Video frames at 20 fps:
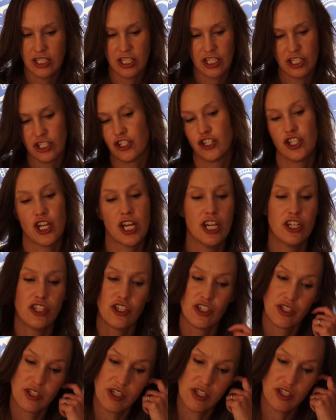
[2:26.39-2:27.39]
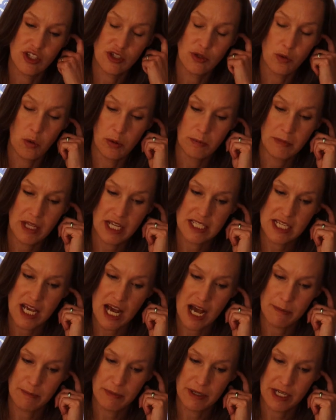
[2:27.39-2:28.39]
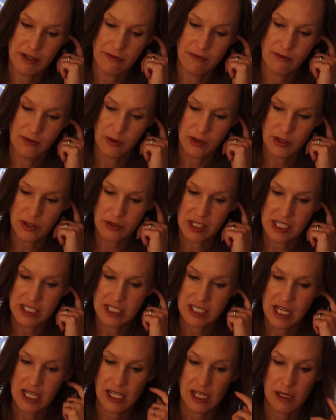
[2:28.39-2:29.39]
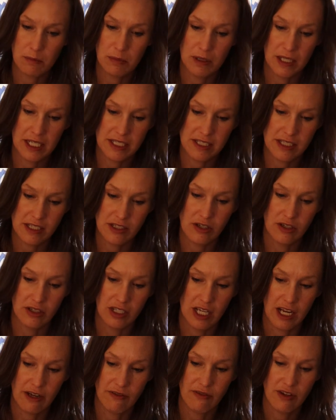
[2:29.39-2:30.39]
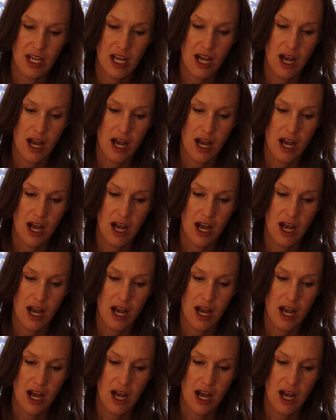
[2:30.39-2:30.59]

this changes, this storm that's happening for you, that's taking place in your life,